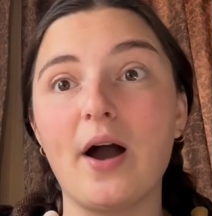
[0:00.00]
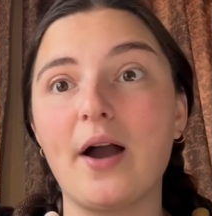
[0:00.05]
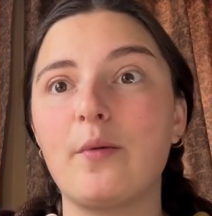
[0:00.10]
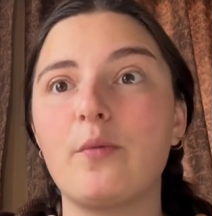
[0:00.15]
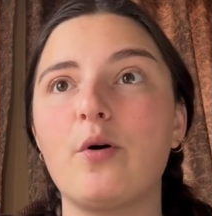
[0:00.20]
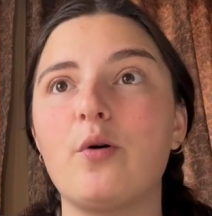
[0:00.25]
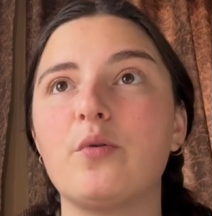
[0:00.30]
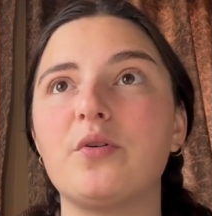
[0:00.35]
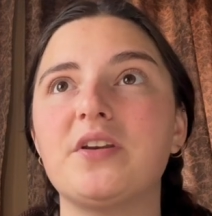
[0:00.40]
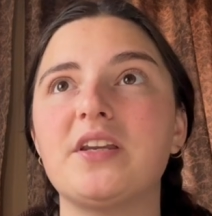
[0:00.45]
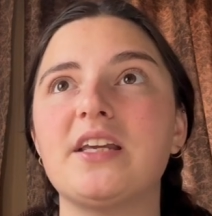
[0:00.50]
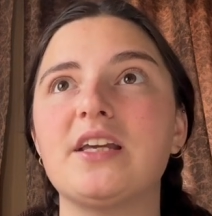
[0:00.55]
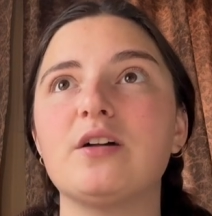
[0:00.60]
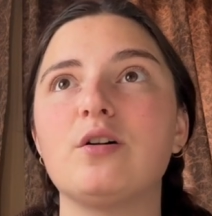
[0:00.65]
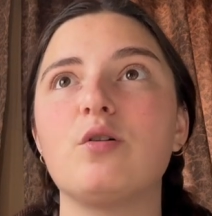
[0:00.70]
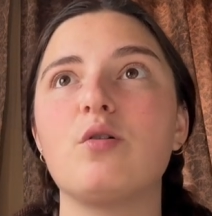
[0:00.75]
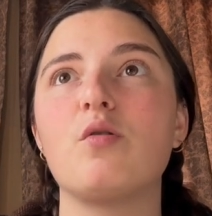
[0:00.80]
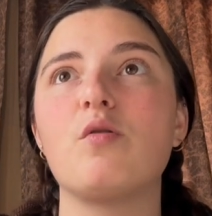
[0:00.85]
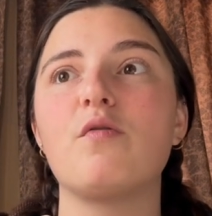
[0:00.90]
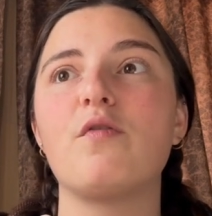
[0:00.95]
I won't
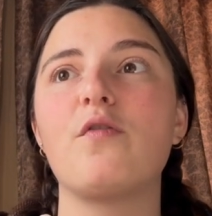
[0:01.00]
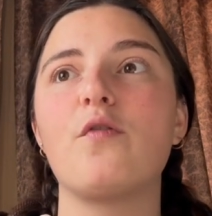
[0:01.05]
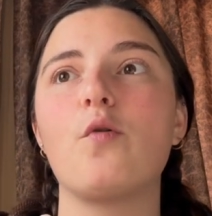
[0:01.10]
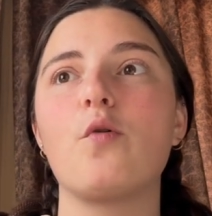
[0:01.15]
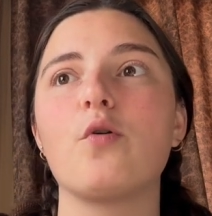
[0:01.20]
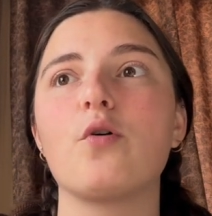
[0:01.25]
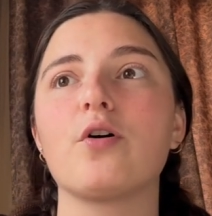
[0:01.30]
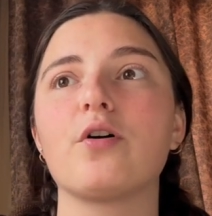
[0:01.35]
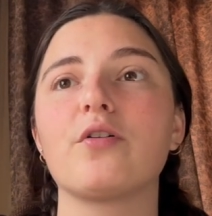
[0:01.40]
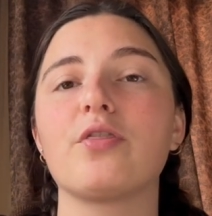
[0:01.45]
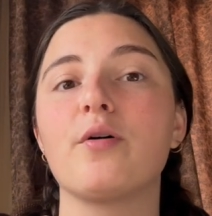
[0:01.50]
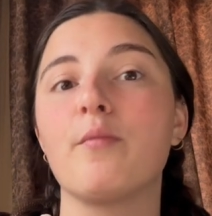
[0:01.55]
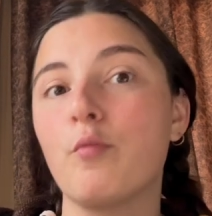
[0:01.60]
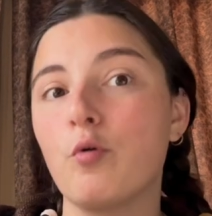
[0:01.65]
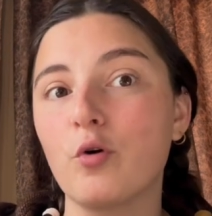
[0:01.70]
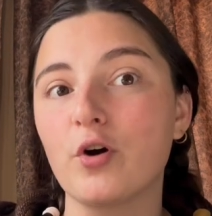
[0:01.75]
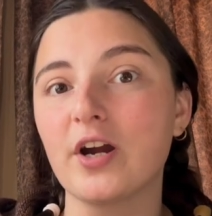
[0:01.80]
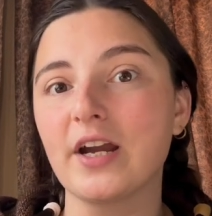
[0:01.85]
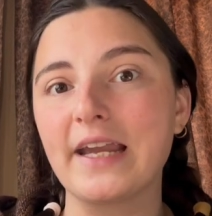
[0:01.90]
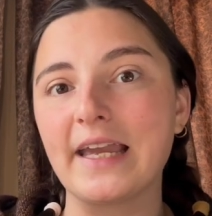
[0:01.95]
kneel for the
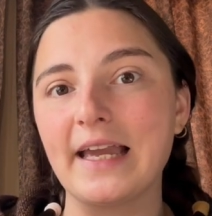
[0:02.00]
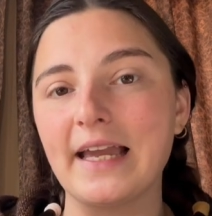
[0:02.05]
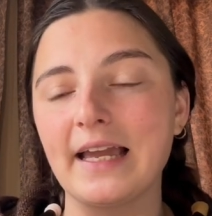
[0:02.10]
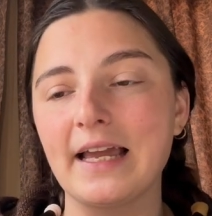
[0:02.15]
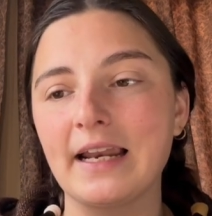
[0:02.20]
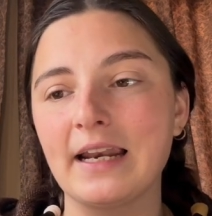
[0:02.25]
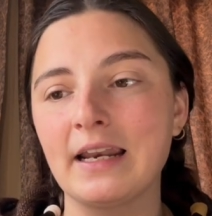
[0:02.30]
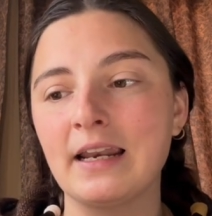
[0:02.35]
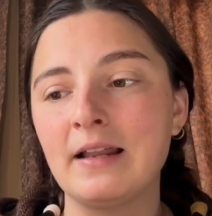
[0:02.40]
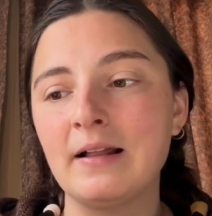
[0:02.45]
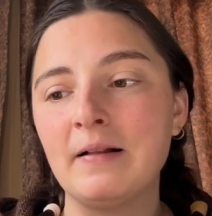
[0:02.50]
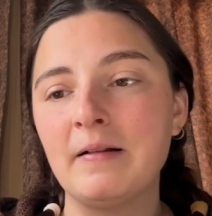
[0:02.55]
Morrigan.